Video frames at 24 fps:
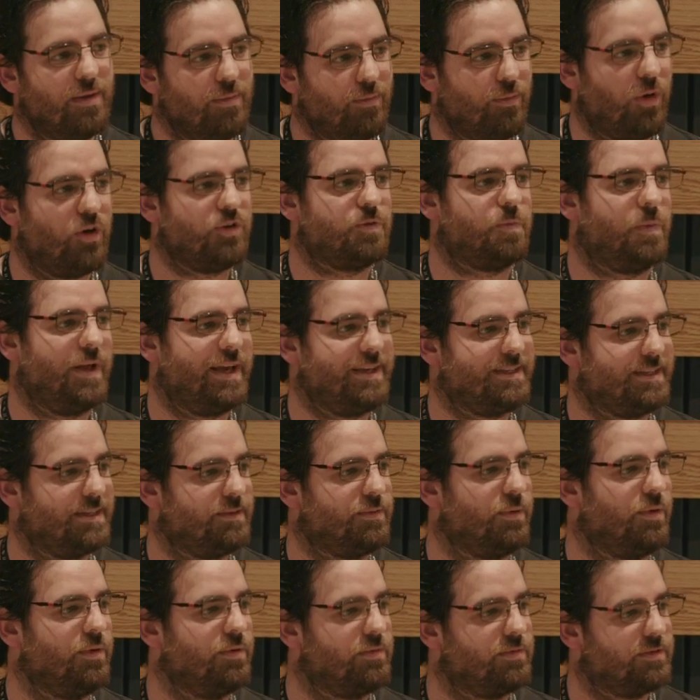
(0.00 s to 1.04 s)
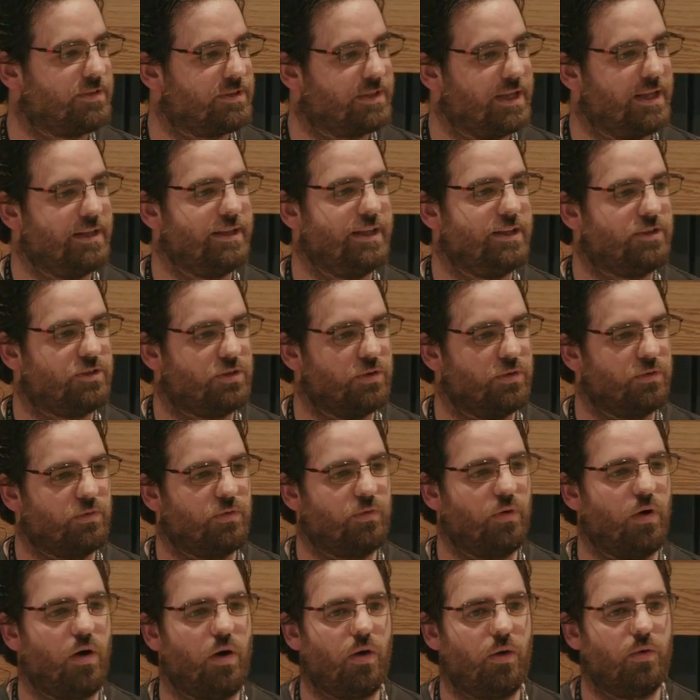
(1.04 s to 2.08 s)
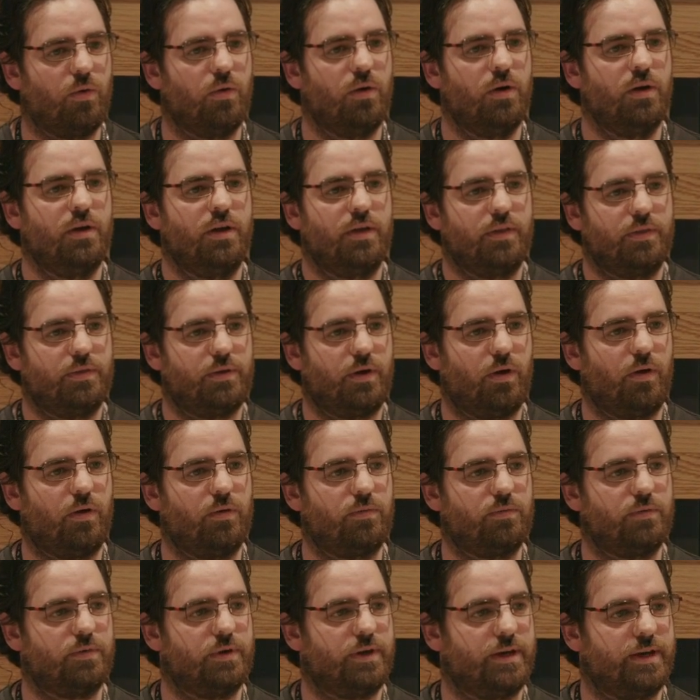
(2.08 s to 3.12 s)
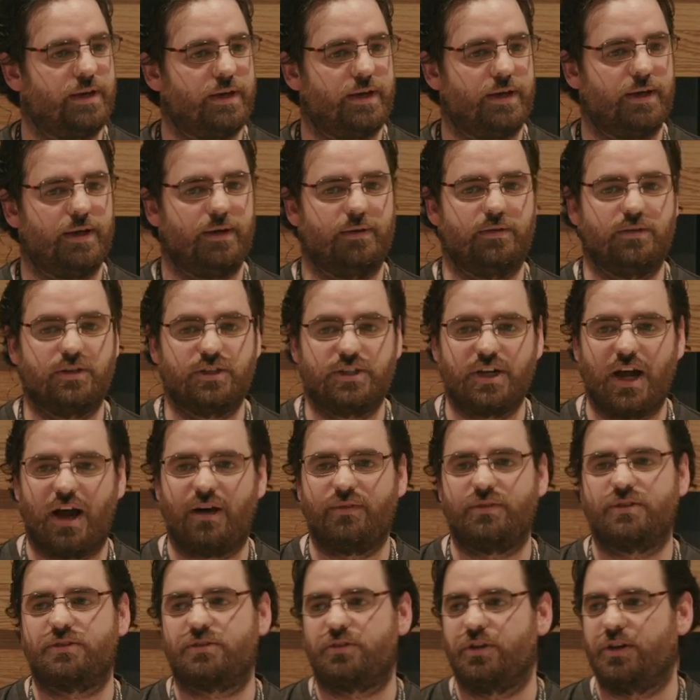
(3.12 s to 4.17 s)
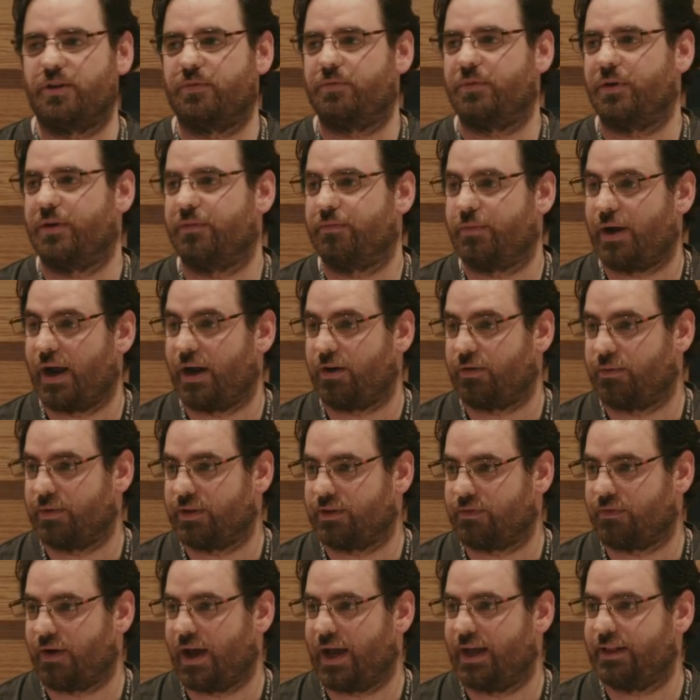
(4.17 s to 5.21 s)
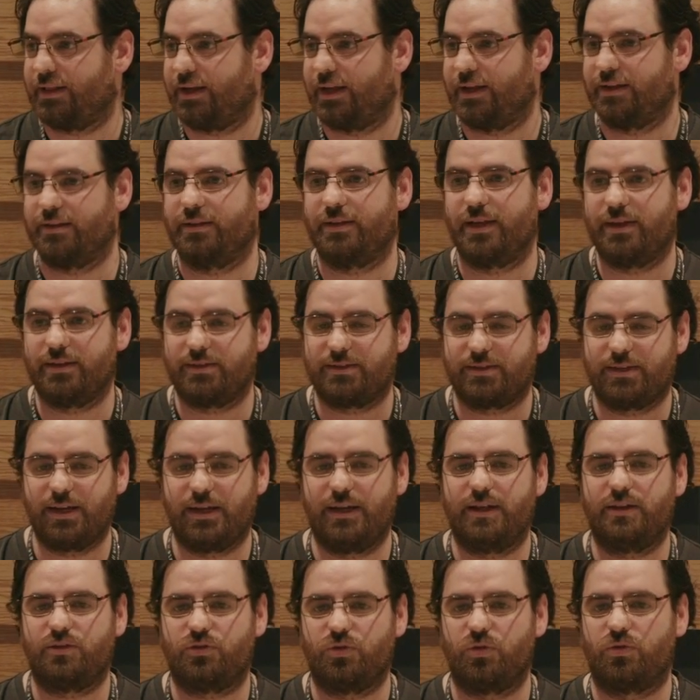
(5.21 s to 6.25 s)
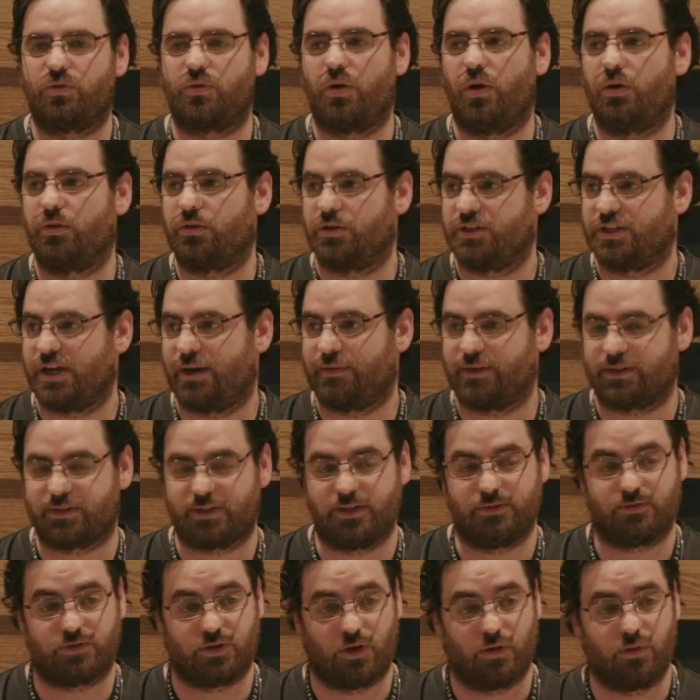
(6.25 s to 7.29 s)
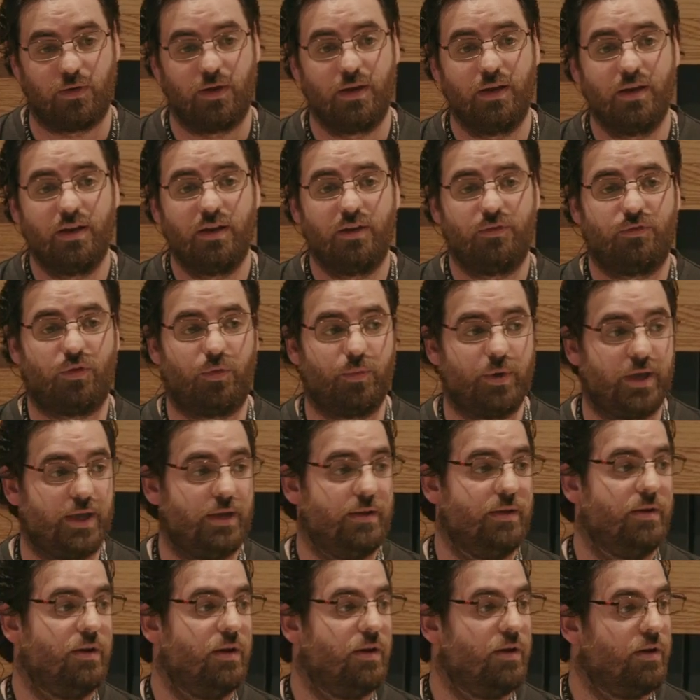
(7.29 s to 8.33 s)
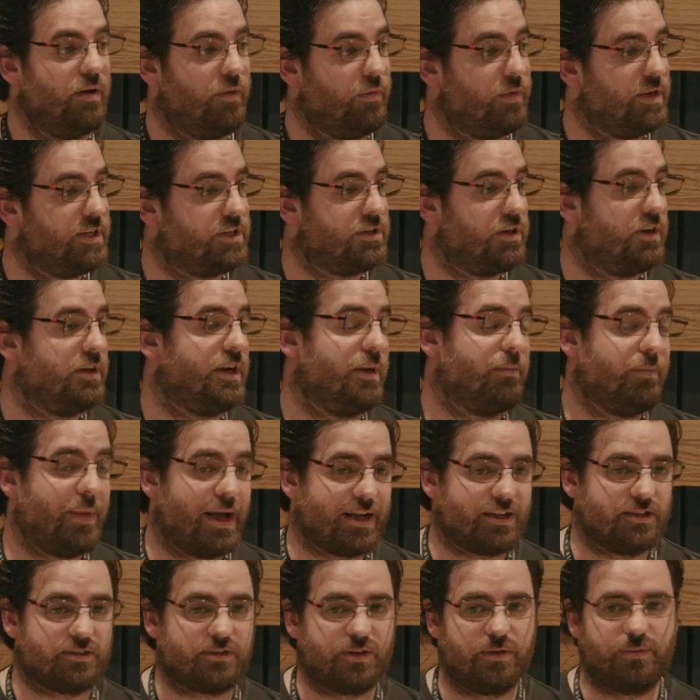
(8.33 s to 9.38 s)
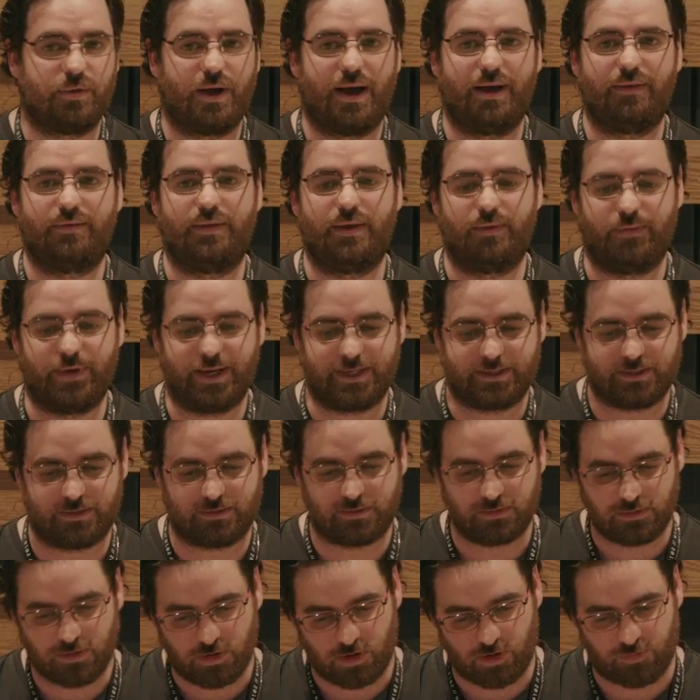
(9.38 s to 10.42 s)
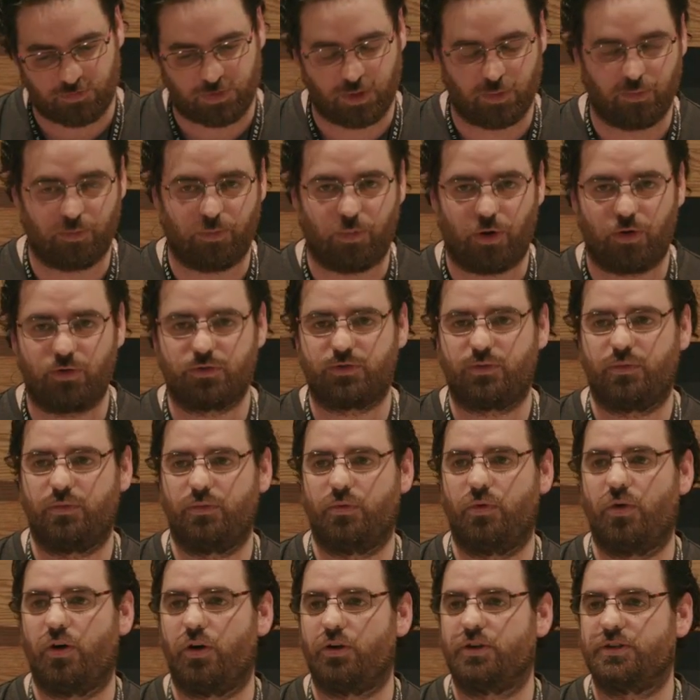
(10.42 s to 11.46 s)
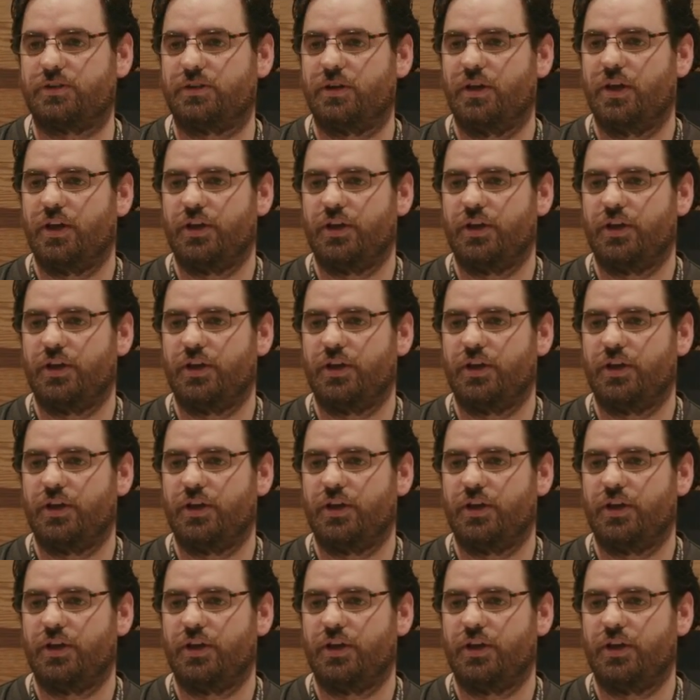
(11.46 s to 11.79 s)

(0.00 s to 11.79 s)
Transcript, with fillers: most places will still need to grow their own uh, JavaScript environment, right? And they still need to code on JavaScript. So for me, Reason and BuckleScript have the best of the both worlds.